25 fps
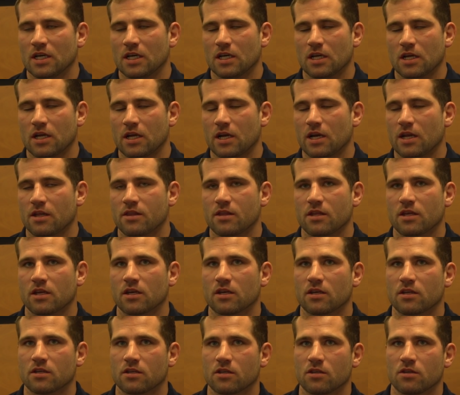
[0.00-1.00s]
I
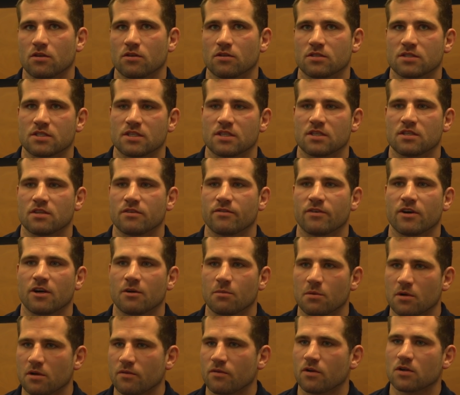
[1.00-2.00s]
think, you know, as the
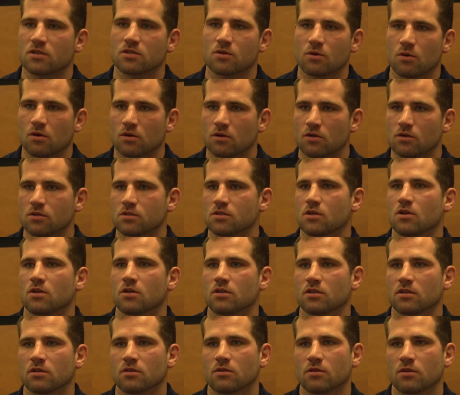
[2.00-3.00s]
development of our squad goes
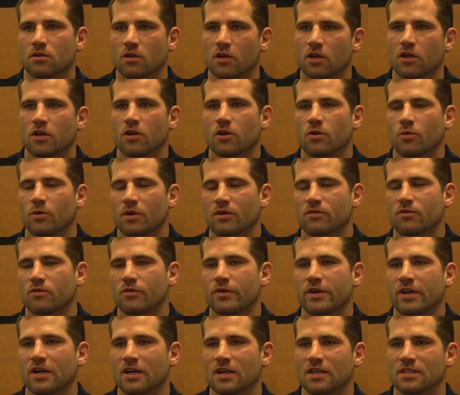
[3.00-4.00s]
on, we have
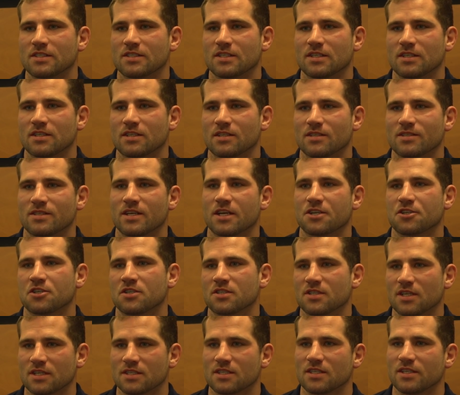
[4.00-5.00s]
to realise that
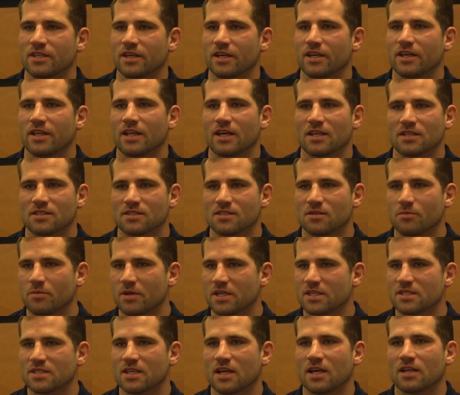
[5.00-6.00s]
sessions like today, that's the
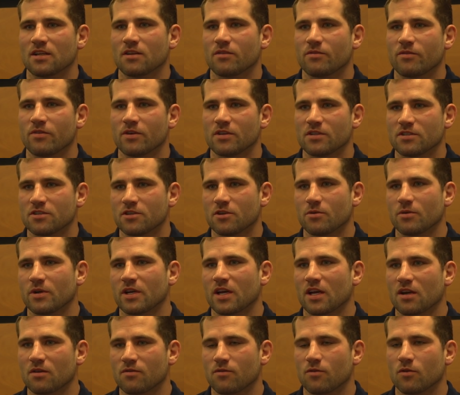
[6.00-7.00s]
base standard for us. You know, we
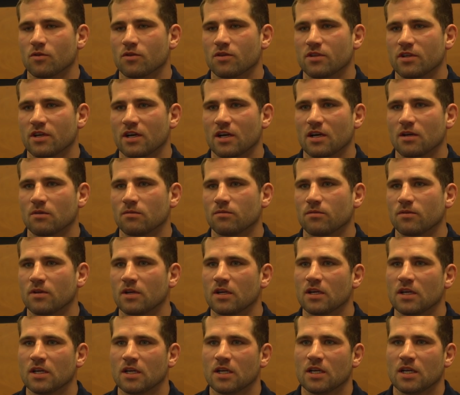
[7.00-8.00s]
can't afford to have
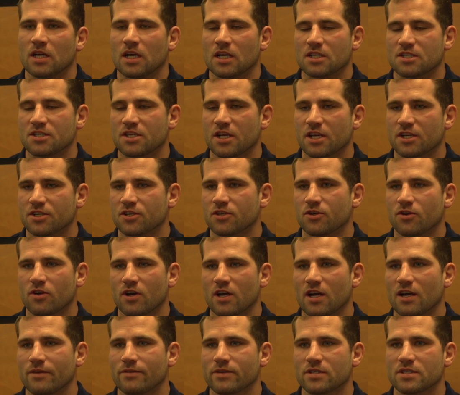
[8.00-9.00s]
a session
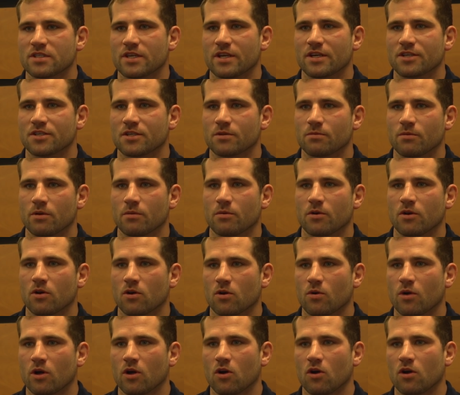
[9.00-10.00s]
or half a session where we're
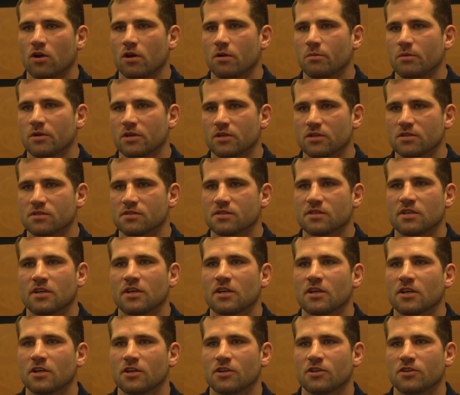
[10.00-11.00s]
not quite on it, because
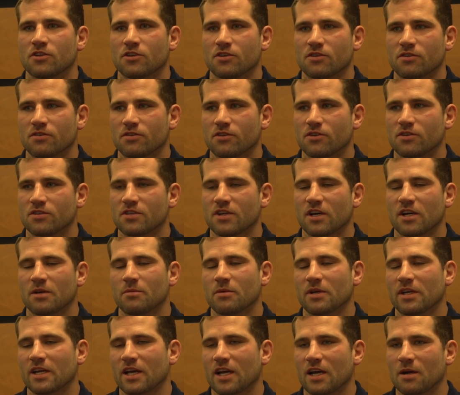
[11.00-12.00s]
your
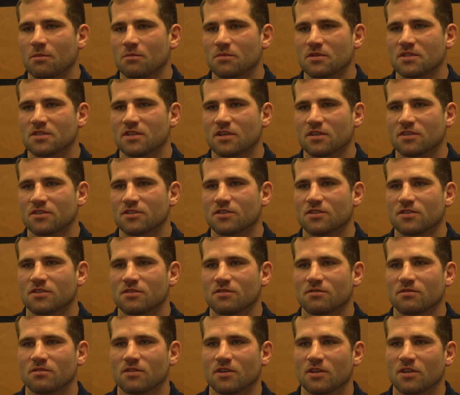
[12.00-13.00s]
time in camp
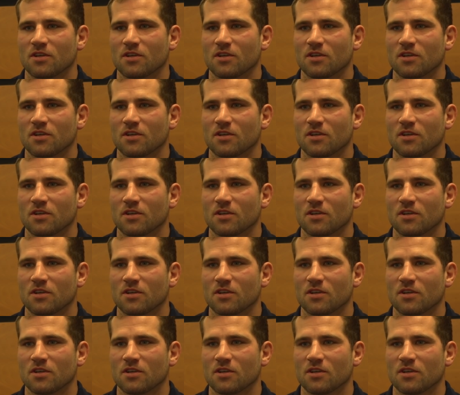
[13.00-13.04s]
is